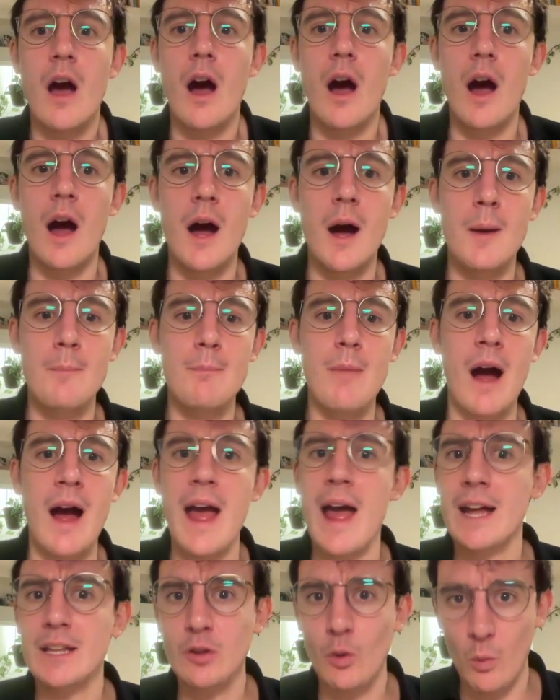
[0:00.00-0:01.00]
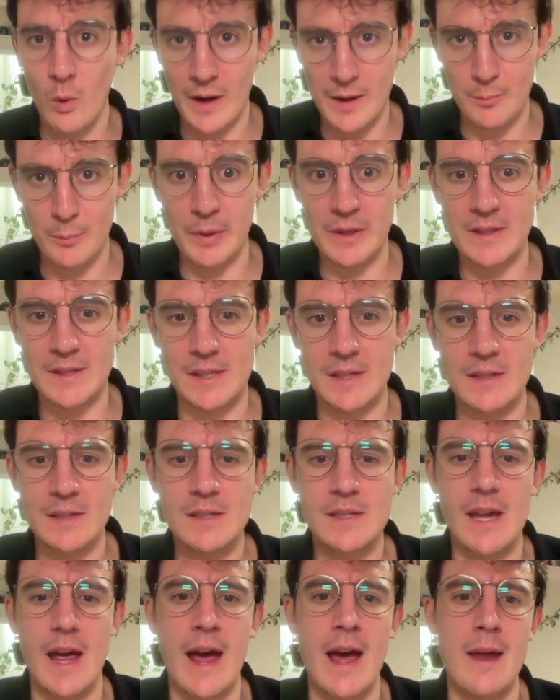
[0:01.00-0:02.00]
I had the white
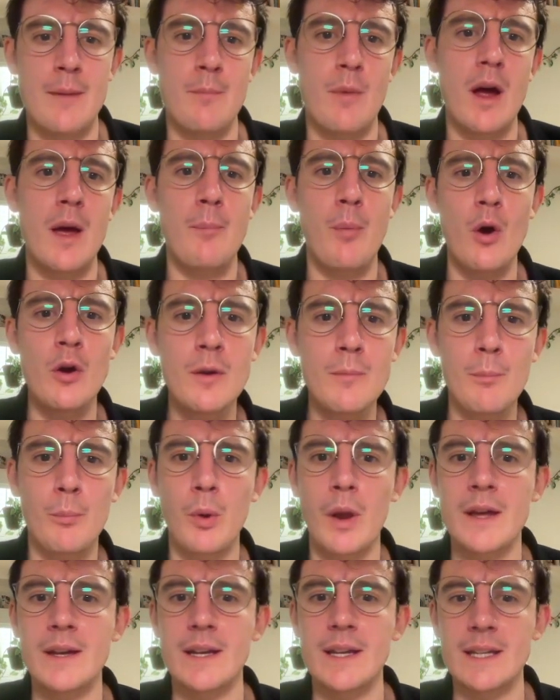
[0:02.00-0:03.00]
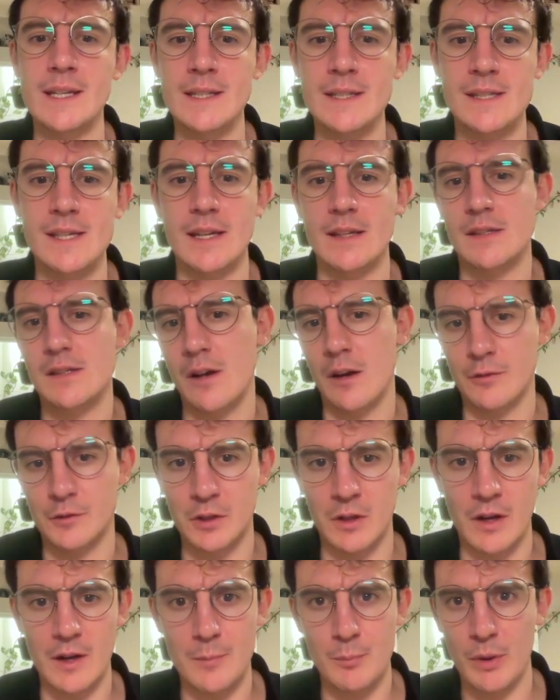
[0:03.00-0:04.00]
pieces and my opponent played e6
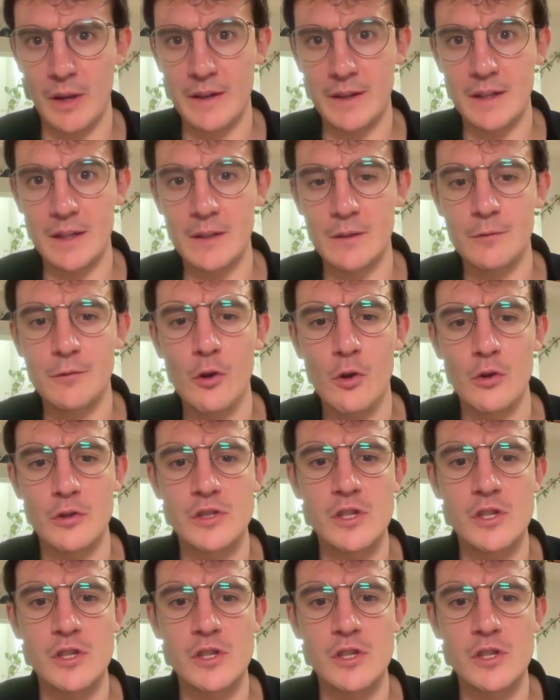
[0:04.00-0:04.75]
after I had played e4,